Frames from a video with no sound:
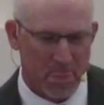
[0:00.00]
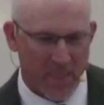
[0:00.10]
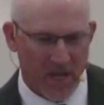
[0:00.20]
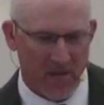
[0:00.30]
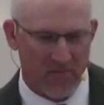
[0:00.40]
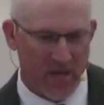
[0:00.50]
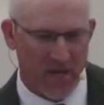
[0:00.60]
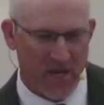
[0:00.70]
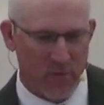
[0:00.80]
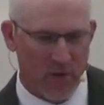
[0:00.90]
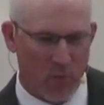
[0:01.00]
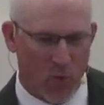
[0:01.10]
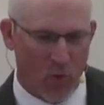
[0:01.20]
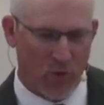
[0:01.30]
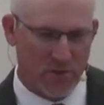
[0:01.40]
and that He
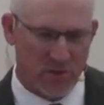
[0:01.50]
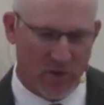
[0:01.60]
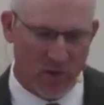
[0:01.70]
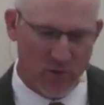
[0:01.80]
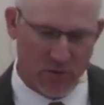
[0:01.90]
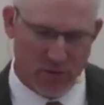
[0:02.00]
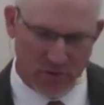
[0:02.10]
rewards those who